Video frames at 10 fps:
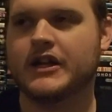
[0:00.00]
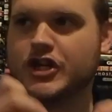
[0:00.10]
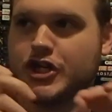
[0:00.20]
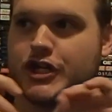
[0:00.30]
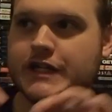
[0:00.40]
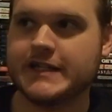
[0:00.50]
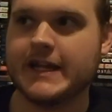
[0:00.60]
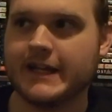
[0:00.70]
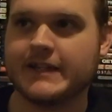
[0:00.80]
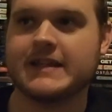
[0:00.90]
she
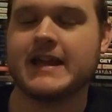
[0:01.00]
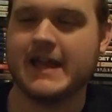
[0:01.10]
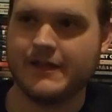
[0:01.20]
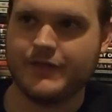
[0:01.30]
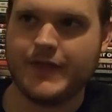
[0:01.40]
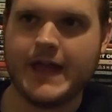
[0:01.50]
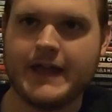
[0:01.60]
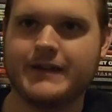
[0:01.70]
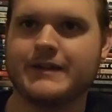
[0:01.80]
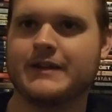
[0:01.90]
did it. And
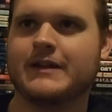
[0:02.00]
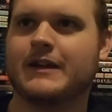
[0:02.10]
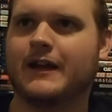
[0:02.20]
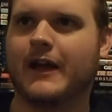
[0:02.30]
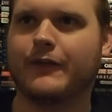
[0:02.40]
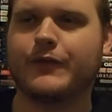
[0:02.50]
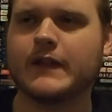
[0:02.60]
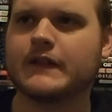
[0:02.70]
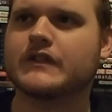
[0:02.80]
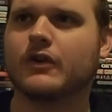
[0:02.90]
then, I
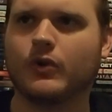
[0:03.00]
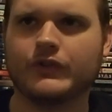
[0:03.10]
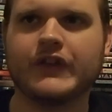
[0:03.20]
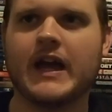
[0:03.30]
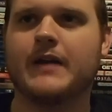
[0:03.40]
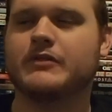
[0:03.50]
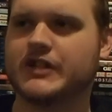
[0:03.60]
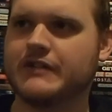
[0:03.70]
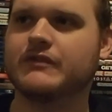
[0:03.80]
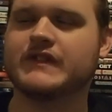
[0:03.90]
think this whole time,
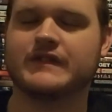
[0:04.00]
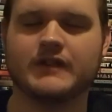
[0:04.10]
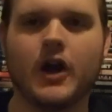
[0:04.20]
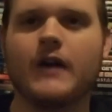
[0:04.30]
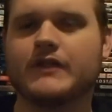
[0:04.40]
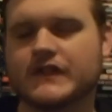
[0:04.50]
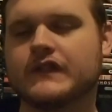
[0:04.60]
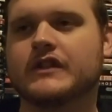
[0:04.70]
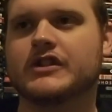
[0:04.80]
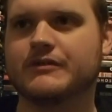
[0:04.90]
she was
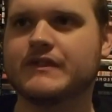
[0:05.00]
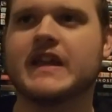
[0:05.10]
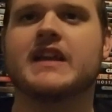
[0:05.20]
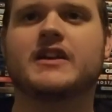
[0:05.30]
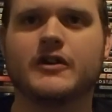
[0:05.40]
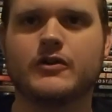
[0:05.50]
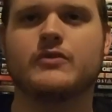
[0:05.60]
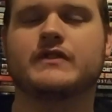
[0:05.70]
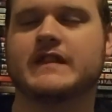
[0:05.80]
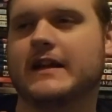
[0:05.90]
in
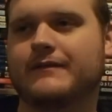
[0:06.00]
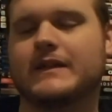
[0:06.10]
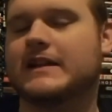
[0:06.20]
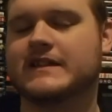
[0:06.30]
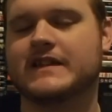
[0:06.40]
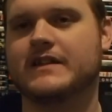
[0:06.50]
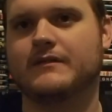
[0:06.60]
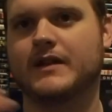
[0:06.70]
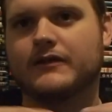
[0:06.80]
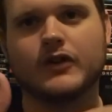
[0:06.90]
cahoots. That
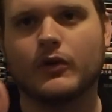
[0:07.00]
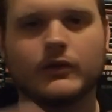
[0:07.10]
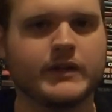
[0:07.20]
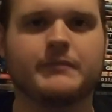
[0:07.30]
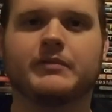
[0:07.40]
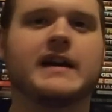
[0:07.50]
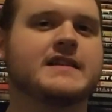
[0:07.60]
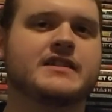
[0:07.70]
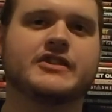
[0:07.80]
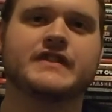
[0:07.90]
scene totally
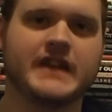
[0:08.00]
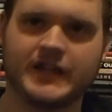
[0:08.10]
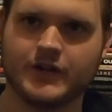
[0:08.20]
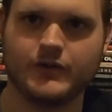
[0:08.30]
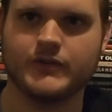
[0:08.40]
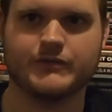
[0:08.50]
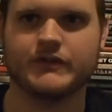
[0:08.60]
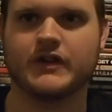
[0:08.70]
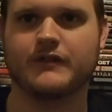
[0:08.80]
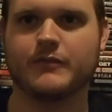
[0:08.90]
implies that she's in cahoots with
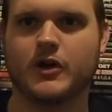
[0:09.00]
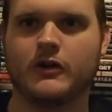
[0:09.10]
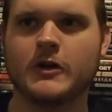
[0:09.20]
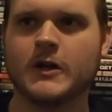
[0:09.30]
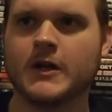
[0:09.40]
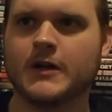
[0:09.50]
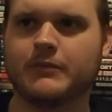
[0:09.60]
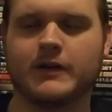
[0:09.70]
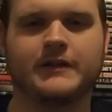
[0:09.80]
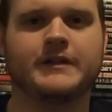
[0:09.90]
Darth Maul.
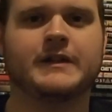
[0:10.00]
But,